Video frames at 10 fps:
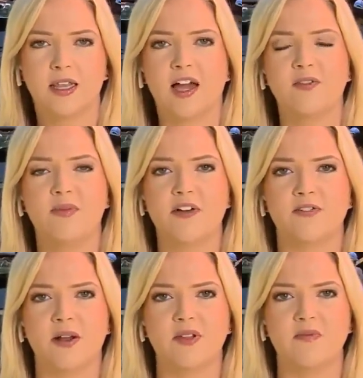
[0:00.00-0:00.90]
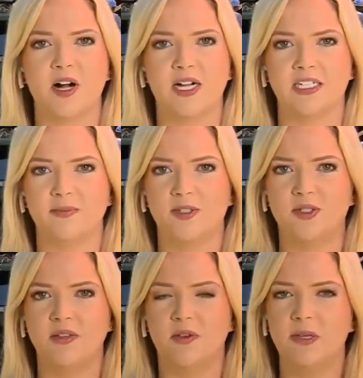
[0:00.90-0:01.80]
Live in Bedford, Emily Maher,
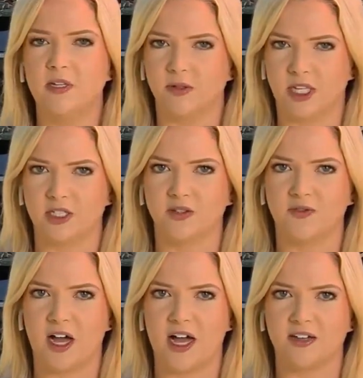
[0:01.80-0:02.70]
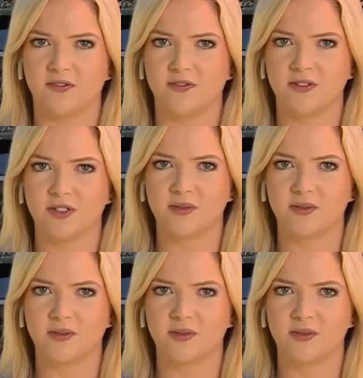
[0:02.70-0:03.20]
WCVB News Center 5. Emily,